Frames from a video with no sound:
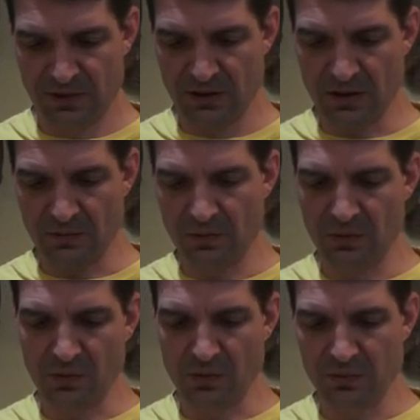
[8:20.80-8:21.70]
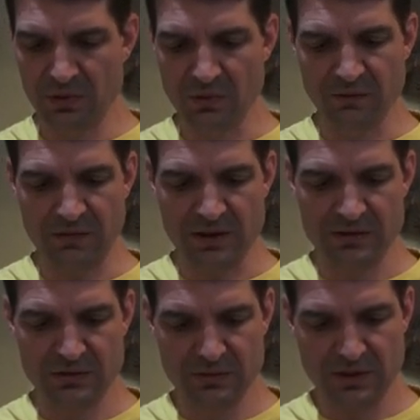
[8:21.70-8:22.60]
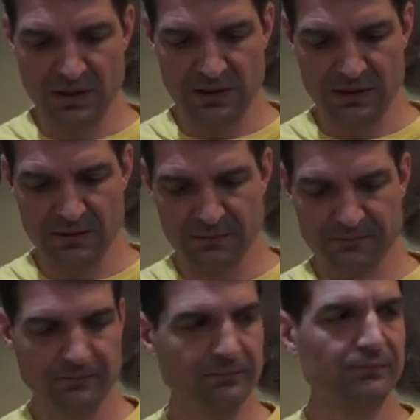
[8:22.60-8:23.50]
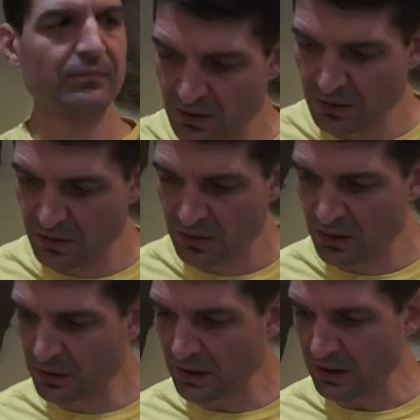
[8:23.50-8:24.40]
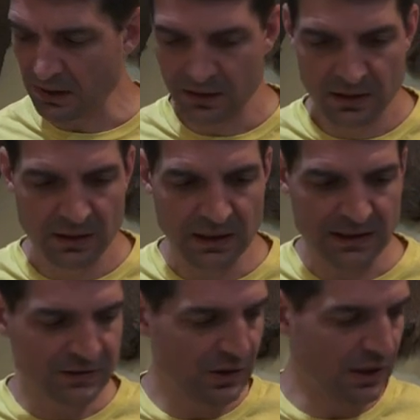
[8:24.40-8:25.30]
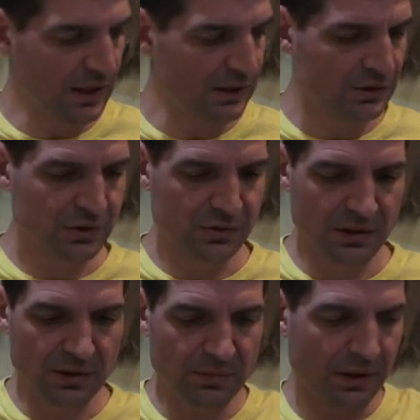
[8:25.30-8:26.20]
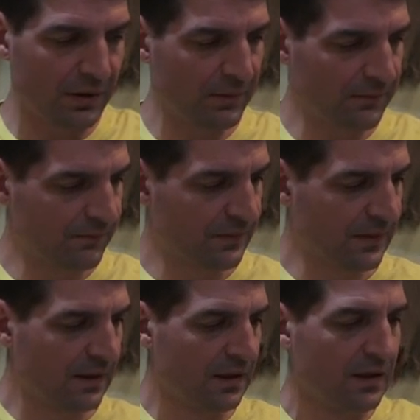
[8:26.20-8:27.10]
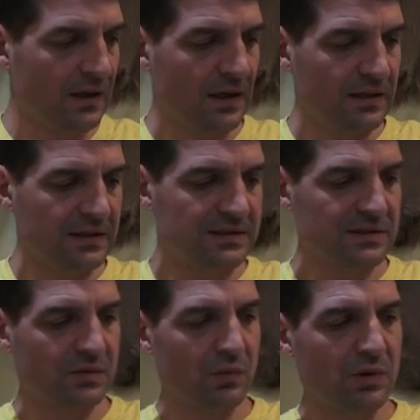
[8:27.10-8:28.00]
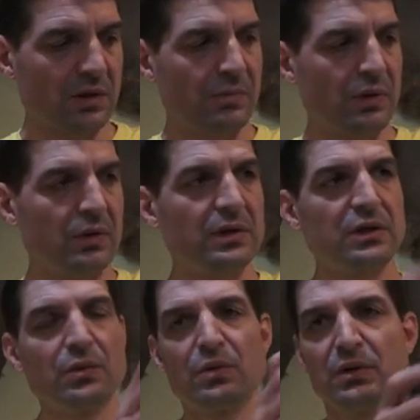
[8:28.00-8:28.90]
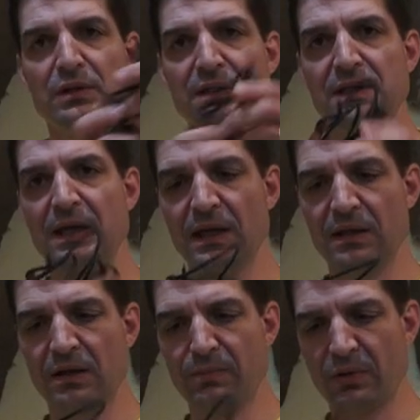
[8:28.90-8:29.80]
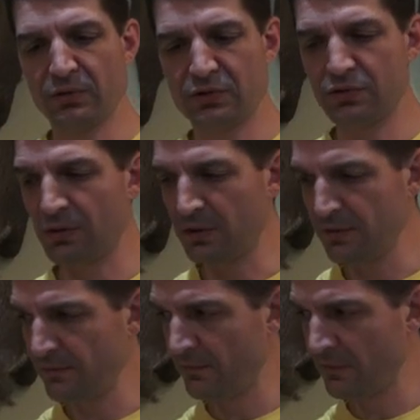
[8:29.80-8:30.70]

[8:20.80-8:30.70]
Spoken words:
All right, we will fine tune that later. Okay, let's go ahead and string the bow. And this is the one component you will need to get a bow stringer.